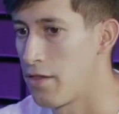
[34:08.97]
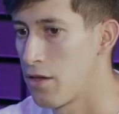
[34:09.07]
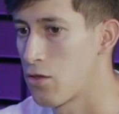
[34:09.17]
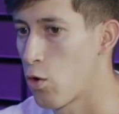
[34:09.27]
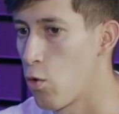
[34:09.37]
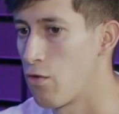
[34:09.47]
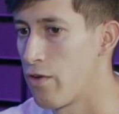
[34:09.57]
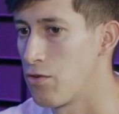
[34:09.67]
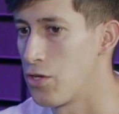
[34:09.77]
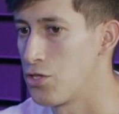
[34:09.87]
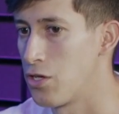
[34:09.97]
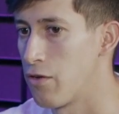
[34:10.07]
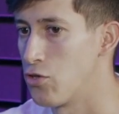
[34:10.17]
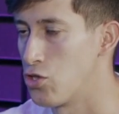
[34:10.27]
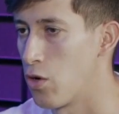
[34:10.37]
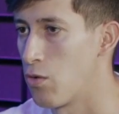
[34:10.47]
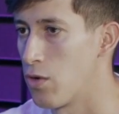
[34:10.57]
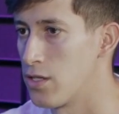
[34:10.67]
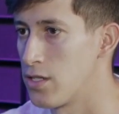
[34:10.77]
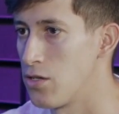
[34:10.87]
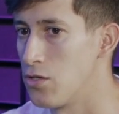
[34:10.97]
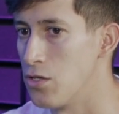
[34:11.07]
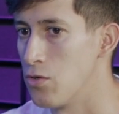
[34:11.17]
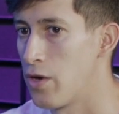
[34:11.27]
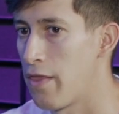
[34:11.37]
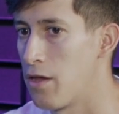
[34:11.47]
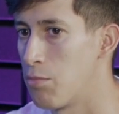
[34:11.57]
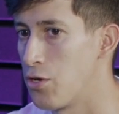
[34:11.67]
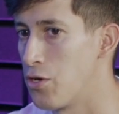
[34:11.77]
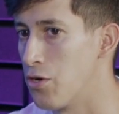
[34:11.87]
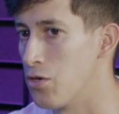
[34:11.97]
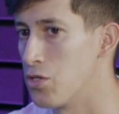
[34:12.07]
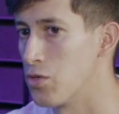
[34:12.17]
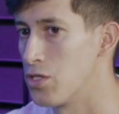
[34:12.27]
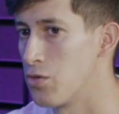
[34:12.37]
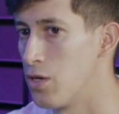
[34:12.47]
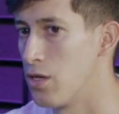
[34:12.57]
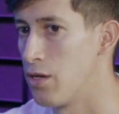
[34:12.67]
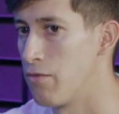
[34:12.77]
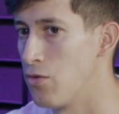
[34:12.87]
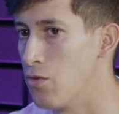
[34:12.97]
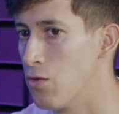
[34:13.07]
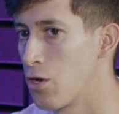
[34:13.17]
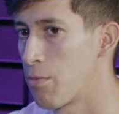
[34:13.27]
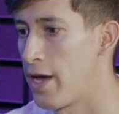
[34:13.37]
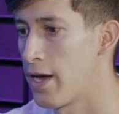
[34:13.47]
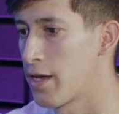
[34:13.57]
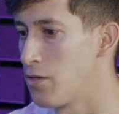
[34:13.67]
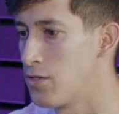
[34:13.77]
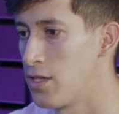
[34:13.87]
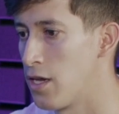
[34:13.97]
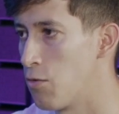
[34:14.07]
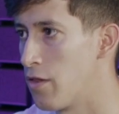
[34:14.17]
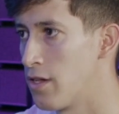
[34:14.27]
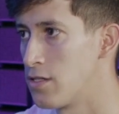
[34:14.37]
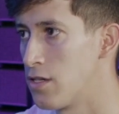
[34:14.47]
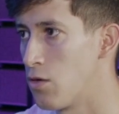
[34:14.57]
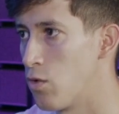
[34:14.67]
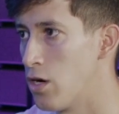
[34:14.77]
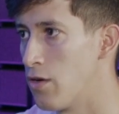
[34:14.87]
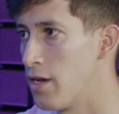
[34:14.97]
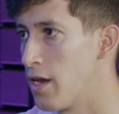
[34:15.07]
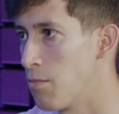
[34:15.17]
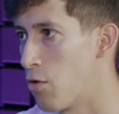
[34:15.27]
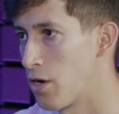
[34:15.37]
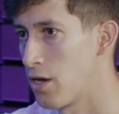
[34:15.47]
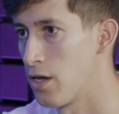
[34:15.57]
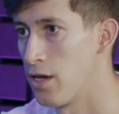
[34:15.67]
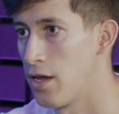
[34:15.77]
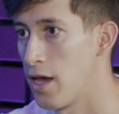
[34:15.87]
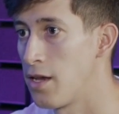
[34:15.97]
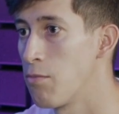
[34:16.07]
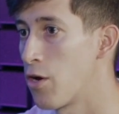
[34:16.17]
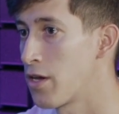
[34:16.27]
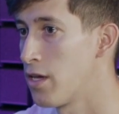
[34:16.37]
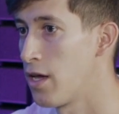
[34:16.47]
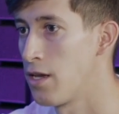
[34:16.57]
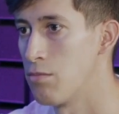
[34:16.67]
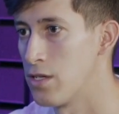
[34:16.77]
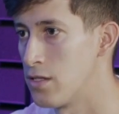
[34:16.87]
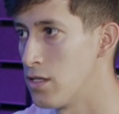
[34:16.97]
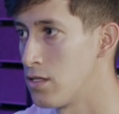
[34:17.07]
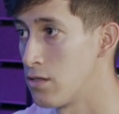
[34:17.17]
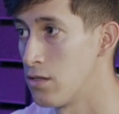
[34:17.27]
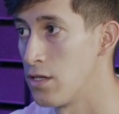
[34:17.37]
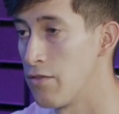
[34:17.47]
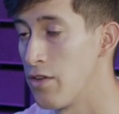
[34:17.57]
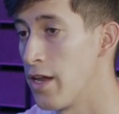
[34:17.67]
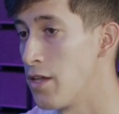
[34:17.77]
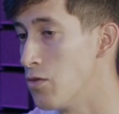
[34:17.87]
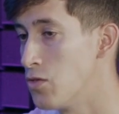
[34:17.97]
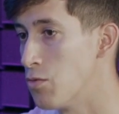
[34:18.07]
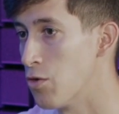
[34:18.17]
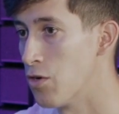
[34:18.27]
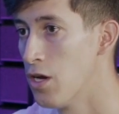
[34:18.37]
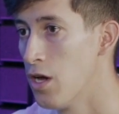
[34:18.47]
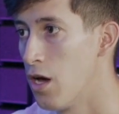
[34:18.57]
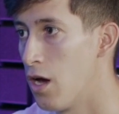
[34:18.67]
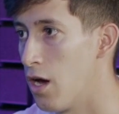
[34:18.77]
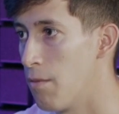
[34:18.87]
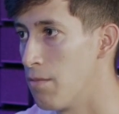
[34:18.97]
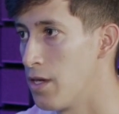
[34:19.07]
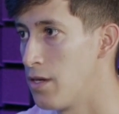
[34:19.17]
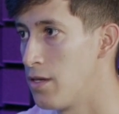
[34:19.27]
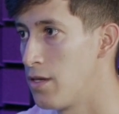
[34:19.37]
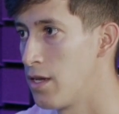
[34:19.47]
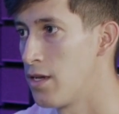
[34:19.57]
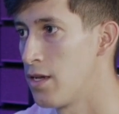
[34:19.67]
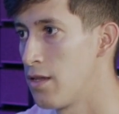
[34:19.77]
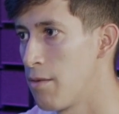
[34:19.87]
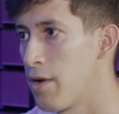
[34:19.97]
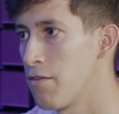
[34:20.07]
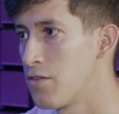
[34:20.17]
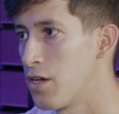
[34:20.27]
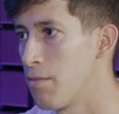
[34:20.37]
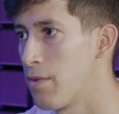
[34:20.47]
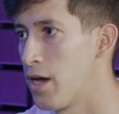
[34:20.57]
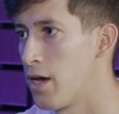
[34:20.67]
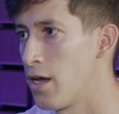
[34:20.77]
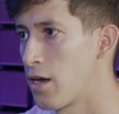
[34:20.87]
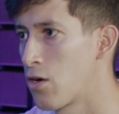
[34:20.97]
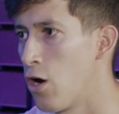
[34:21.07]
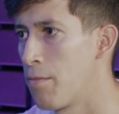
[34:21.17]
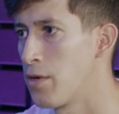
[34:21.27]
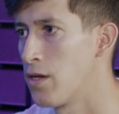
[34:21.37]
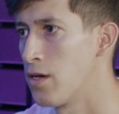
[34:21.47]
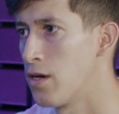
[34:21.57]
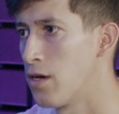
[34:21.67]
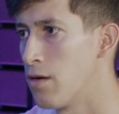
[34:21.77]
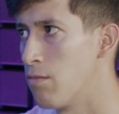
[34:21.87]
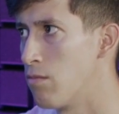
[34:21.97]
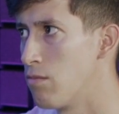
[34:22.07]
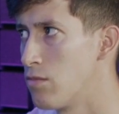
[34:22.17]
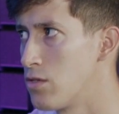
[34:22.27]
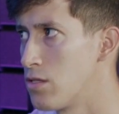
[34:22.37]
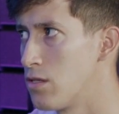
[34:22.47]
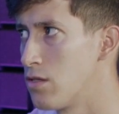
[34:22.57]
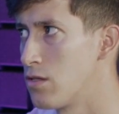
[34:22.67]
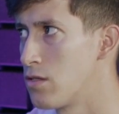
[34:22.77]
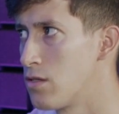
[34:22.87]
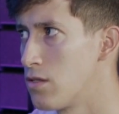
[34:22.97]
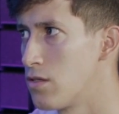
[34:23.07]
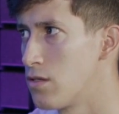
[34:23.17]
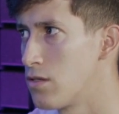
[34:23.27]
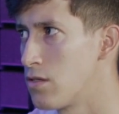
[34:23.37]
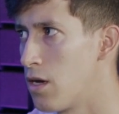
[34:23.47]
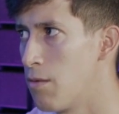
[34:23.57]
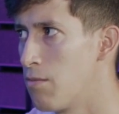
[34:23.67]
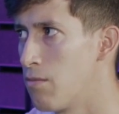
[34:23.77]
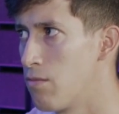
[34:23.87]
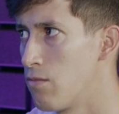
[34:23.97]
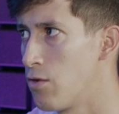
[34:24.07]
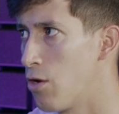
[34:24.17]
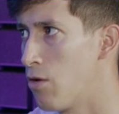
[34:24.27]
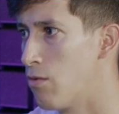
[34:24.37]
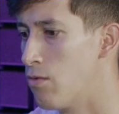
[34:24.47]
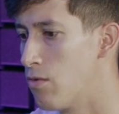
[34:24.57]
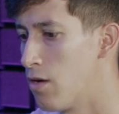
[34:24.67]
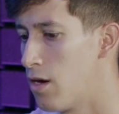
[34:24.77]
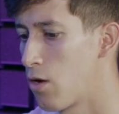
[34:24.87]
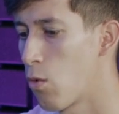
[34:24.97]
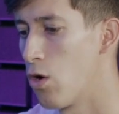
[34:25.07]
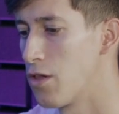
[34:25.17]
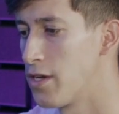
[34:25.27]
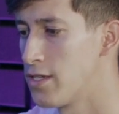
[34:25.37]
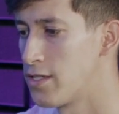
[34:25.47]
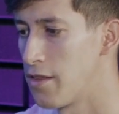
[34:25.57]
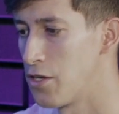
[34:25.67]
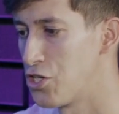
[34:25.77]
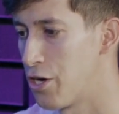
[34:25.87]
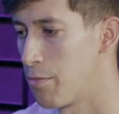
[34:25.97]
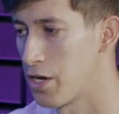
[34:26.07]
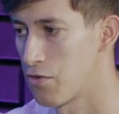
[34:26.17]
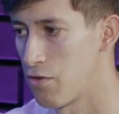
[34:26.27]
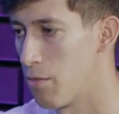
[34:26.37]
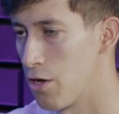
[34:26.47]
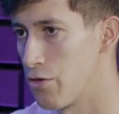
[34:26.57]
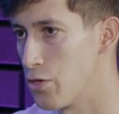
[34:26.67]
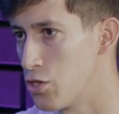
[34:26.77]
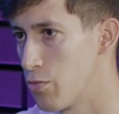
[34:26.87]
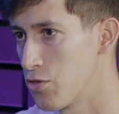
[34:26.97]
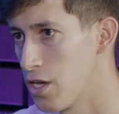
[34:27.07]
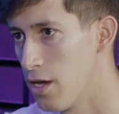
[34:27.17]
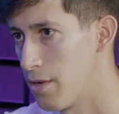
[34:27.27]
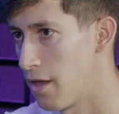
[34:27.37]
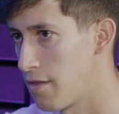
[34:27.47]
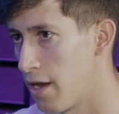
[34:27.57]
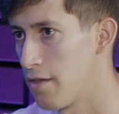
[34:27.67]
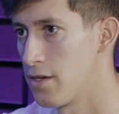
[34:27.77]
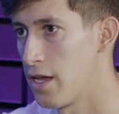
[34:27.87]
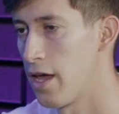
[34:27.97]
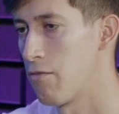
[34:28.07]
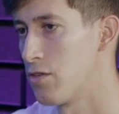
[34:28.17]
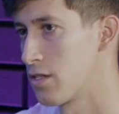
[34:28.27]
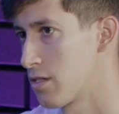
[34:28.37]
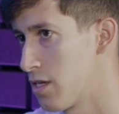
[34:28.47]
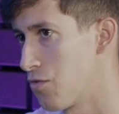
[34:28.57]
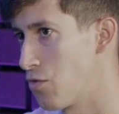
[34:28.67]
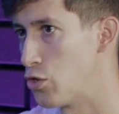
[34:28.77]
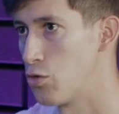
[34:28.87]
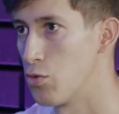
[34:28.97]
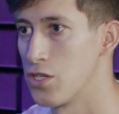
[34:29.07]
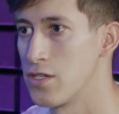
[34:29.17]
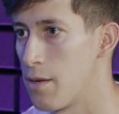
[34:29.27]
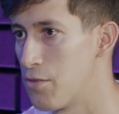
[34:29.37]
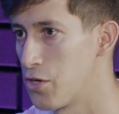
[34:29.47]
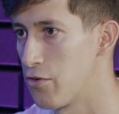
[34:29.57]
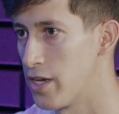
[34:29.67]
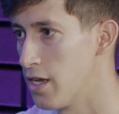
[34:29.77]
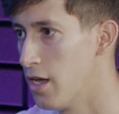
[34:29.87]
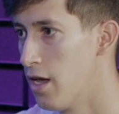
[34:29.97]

I think the core foundation of enjoying what it is that you do and then putting your own twist to it. If you look back and you see anyone that's done well in any mark in any market, any business, or even any YouTuber, um, they didn't. They might have done it by copying um, some you know uh, qualities and they cherry picked from other YouTubers. But at the end of the day, every successful YouTuber to some degree